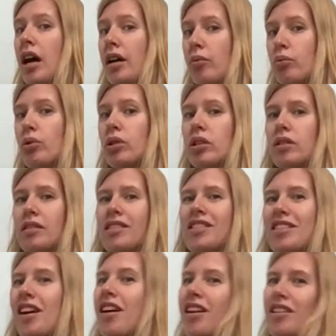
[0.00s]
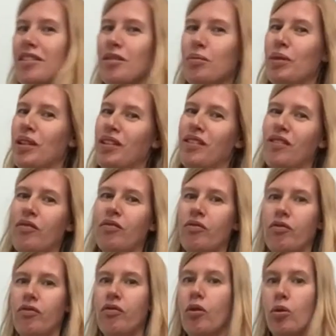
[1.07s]
I wouldn't start with
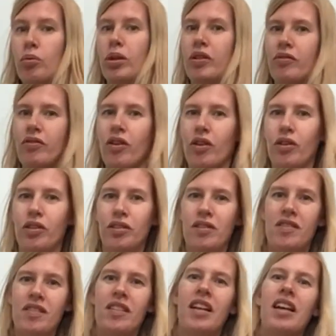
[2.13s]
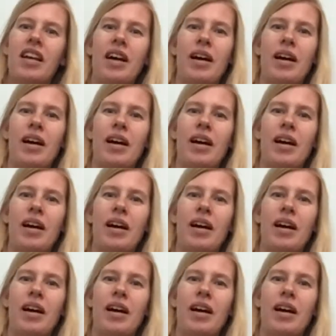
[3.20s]
forward folds.